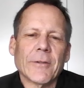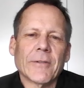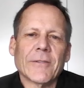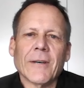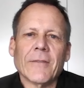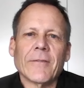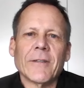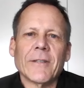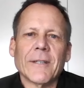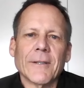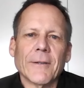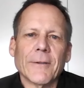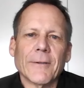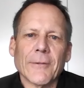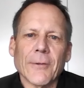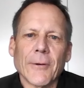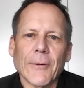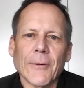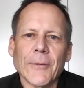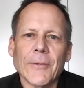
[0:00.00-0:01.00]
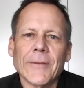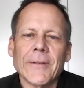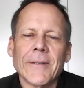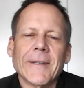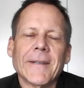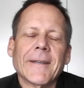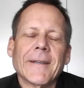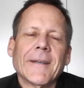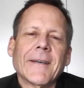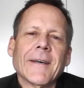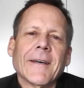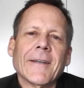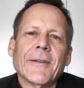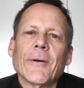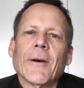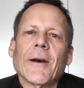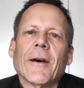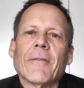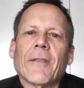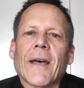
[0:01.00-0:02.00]
you're seventeen years old,
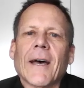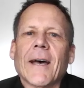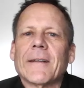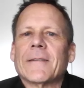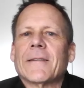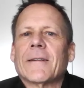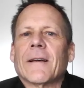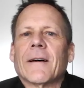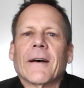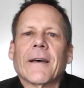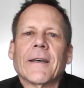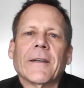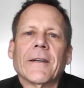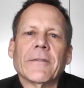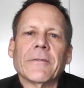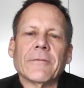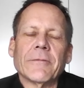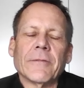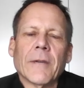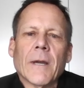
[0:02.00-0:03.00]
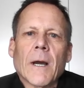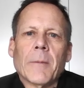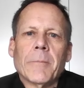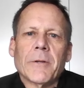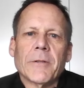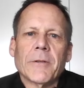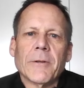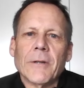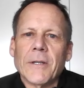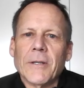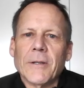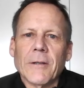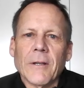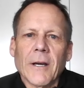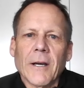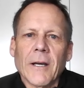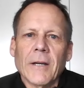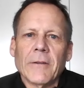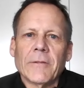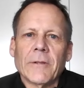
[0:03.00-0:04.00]
you have that kind of opportunity in your
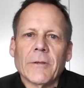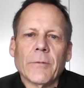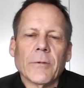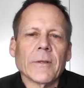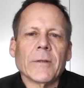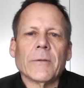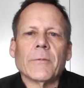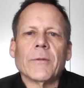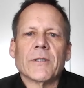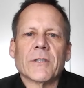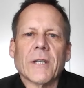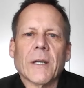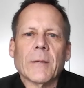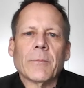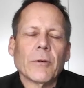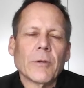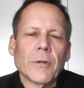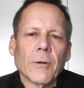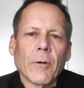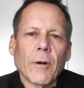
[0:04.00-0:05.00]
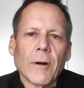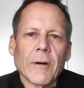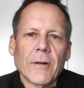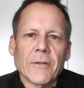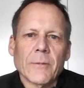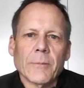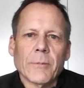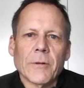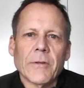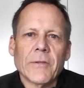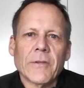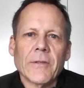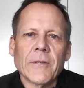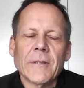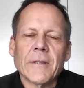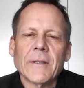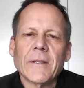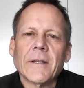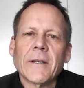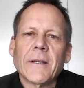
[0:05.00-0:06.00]
life to really reshape who you are as a
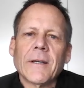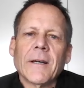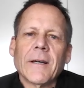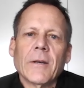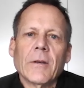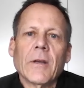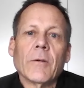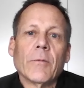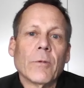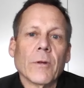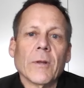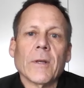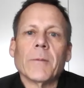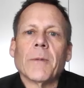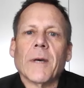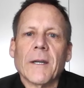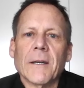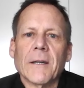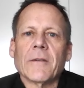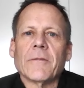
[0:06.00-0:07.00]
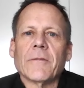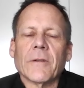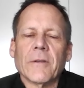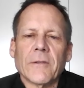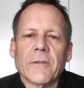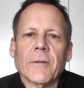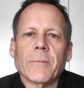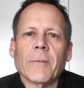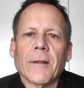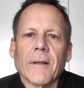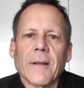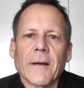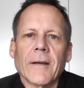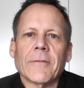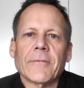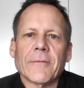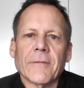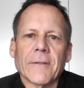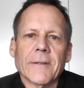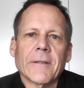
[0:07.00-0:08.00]
person. It really made a difference in my
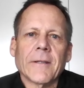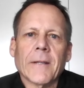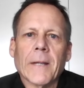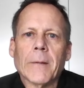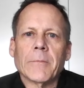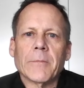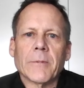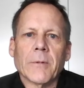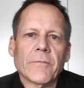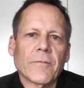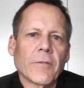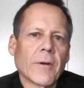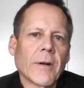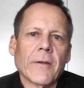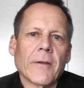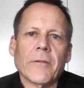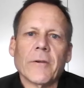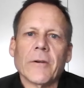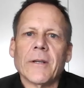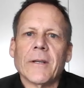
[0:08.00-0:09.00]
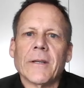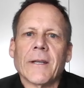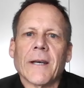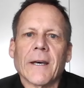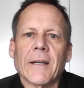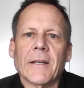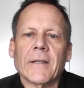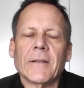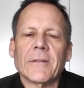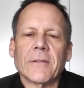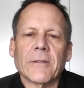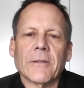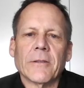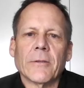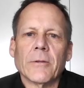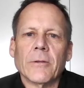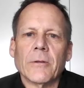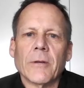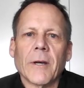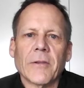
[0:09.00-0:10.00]
life, and I'm forever indebted
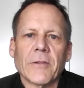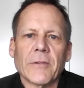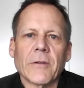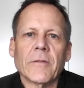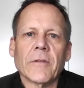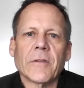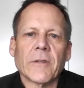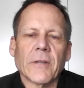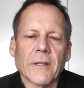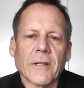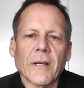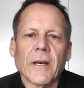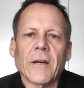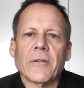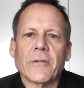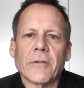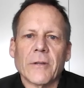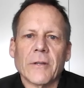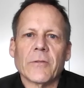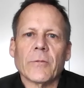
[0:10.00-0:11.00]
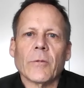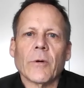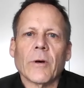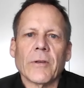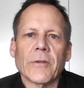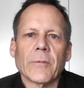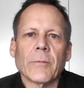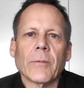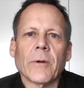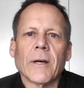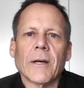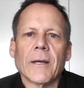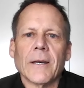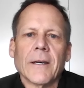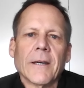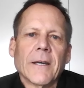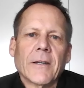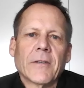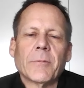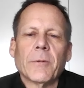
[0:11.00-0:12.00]
to my service to the country as well as my
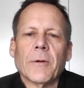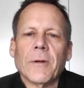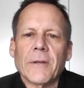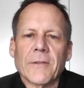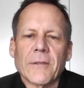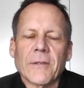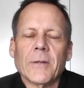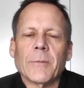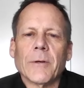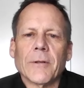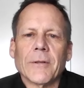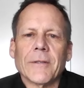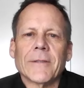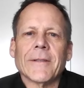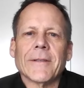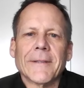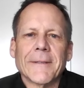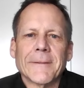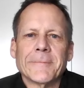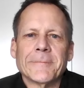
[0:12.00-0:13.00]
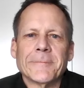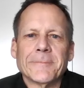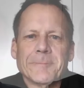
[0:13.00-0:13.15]
experience in the military.